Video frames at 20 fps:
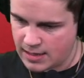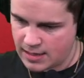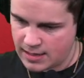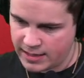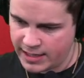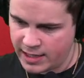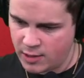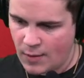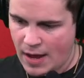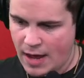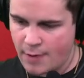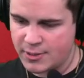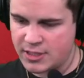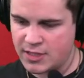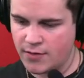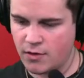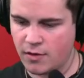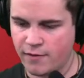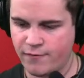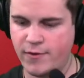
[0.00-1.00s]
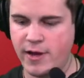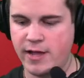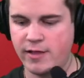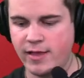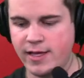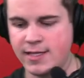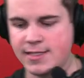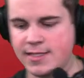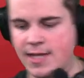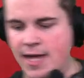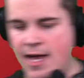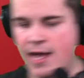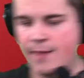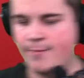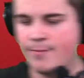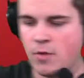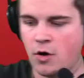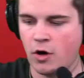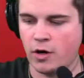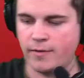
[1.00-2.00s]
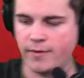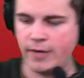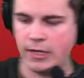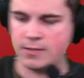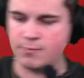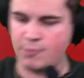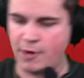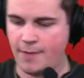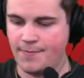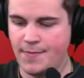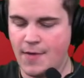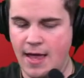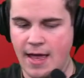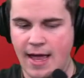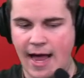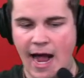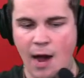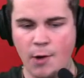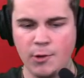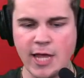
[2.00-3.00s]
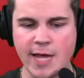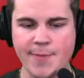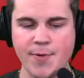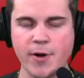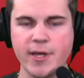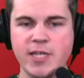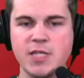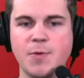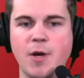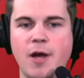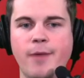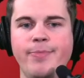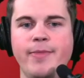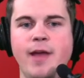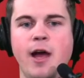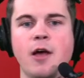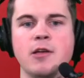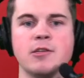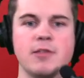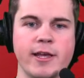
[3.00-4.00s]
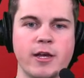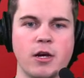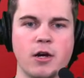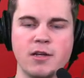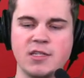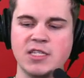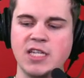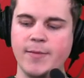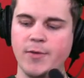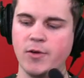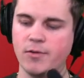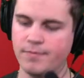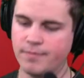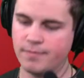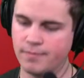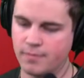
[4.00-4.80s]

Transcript: Need a wide receiver. Frankly, sign Marquise Brown. I would like Marquise Brown. I also like Curtis Samuel.